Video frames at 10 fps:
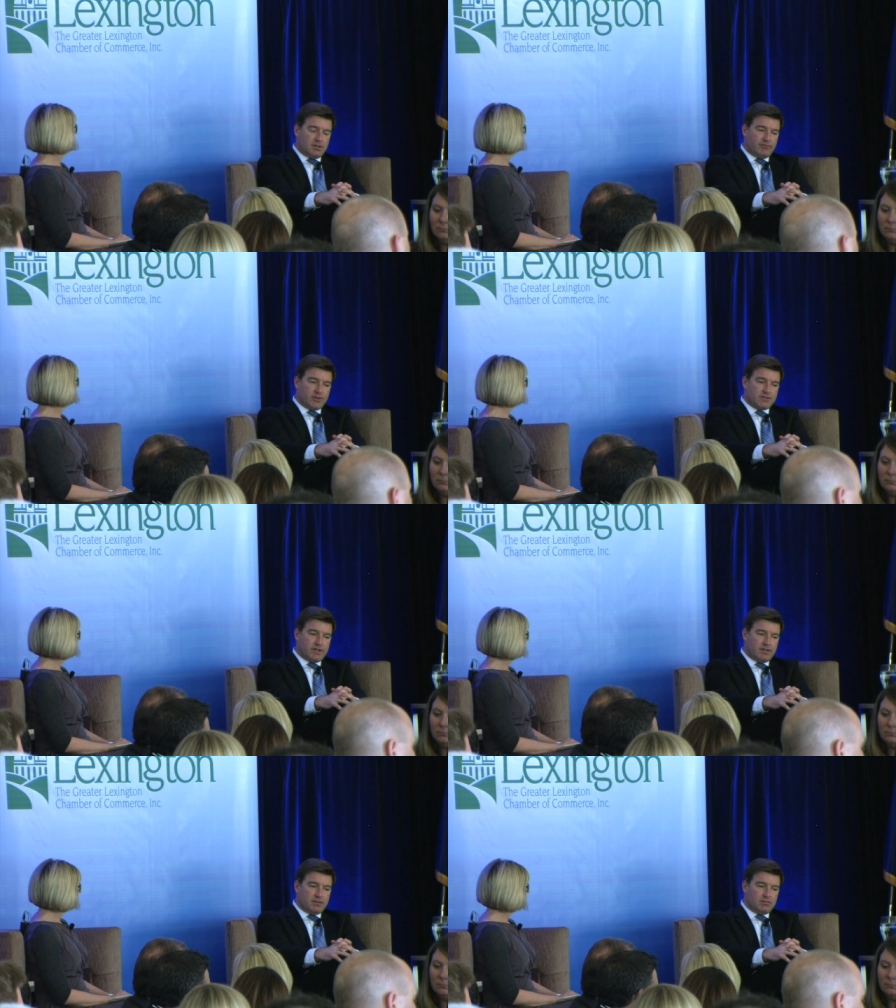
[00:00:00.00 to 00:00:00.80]
First of
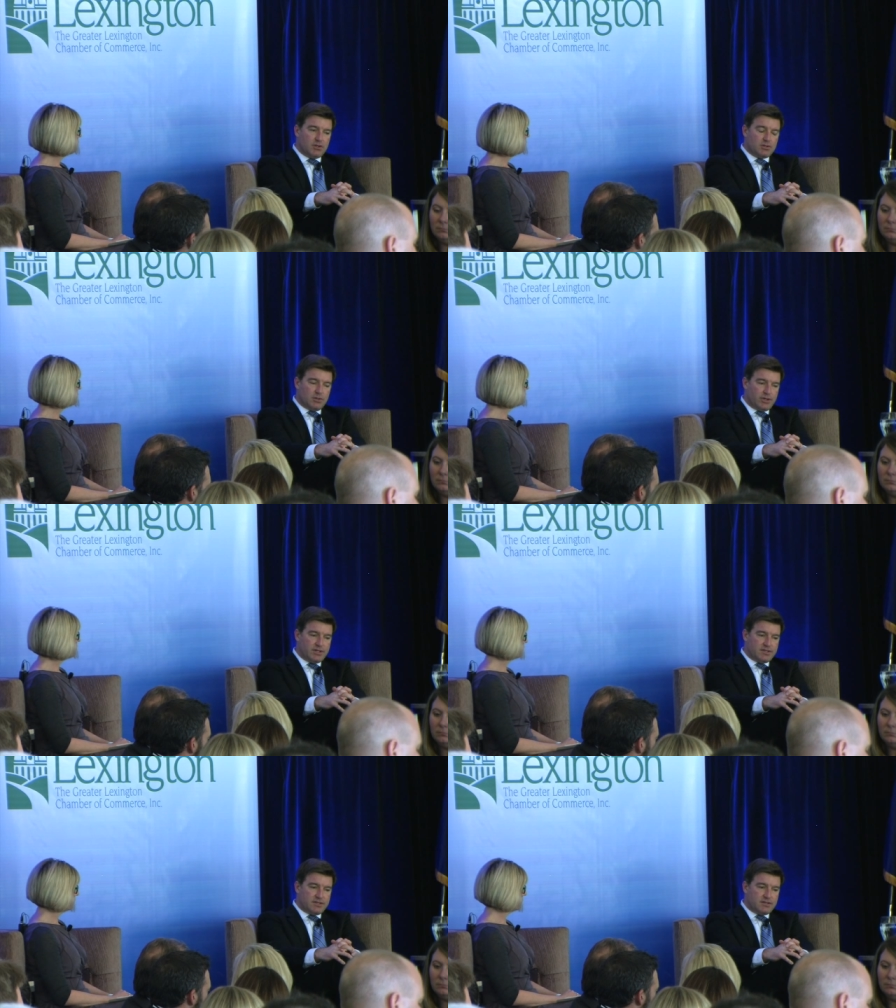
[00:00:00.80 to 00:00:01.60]
all, the local
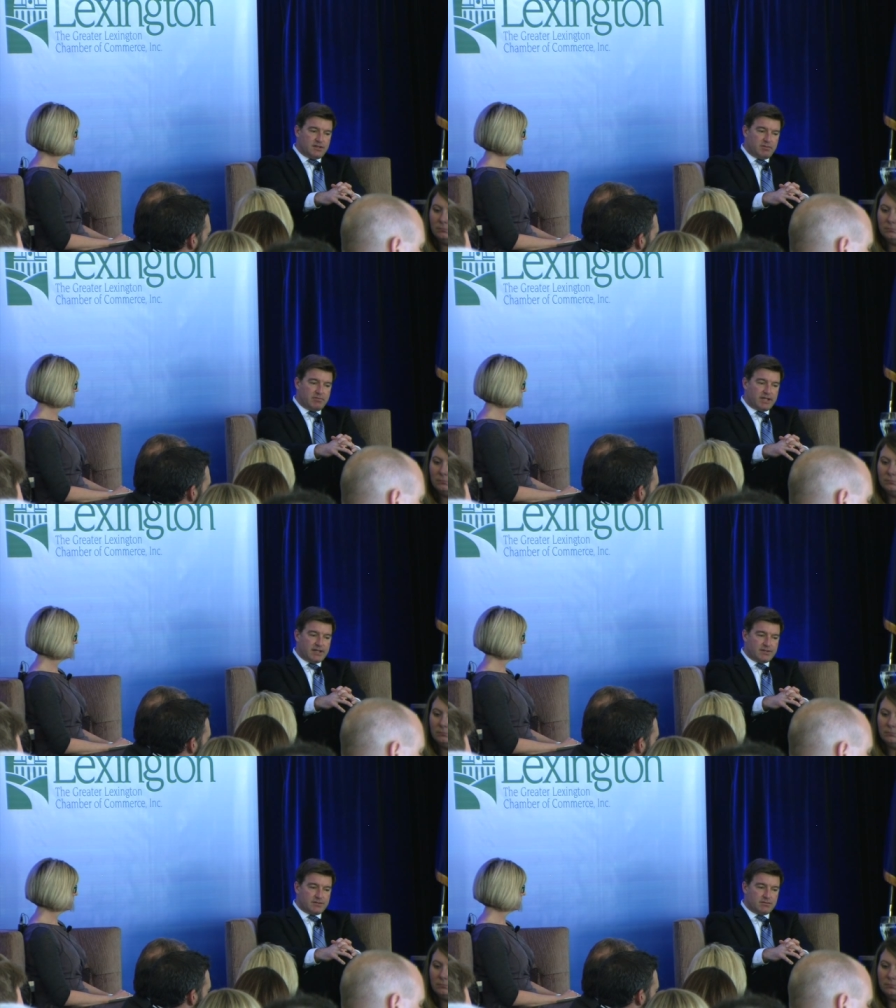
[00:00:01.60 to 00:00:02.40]
ordinances that have been
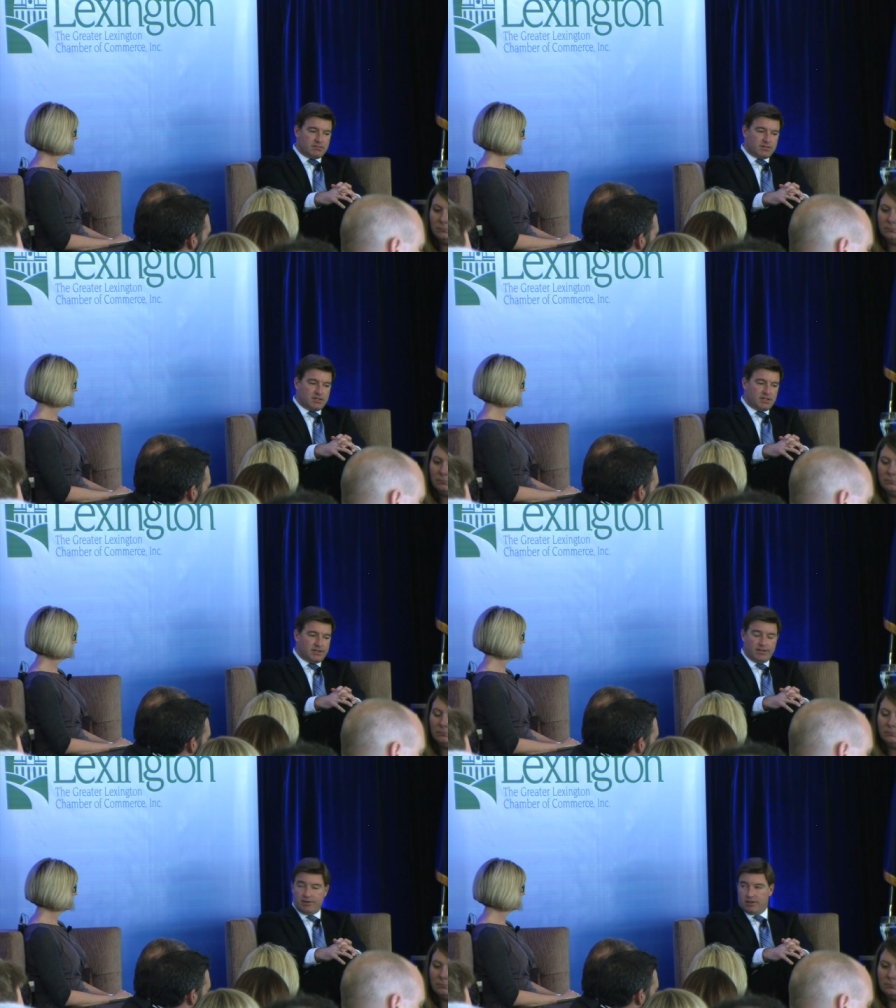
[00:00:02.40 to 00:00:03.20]
passed
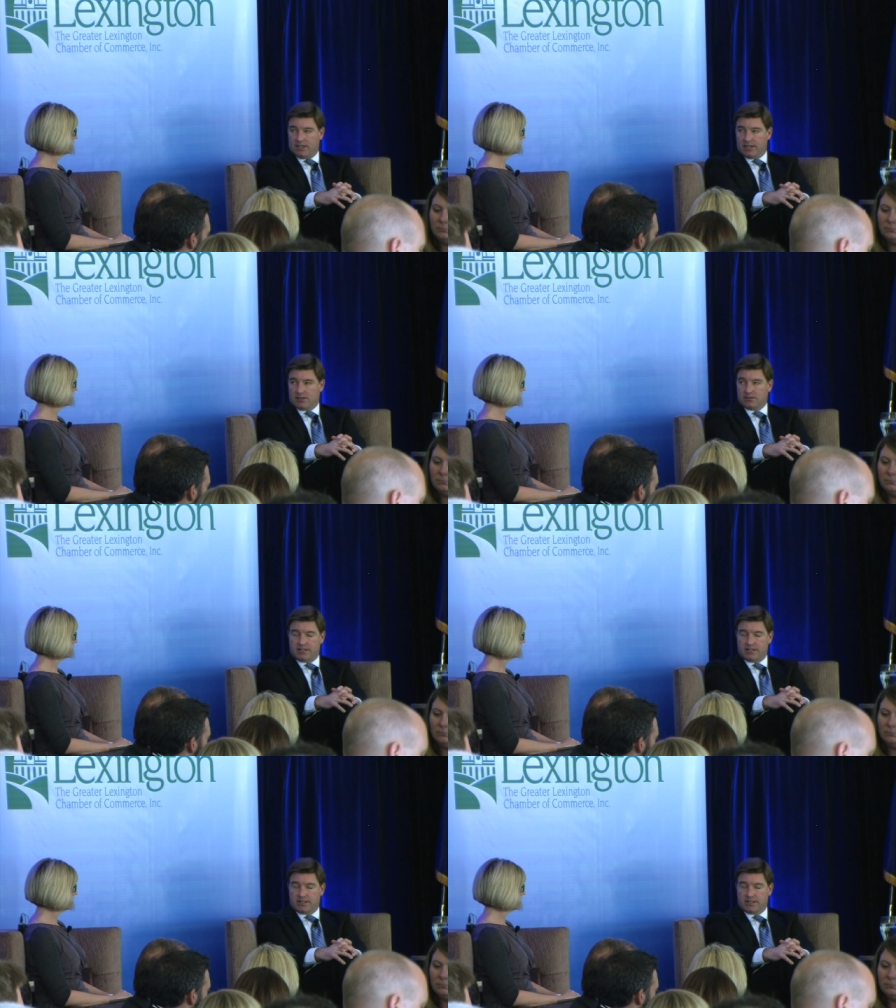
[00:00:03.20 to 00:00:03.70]
clearly are illegal.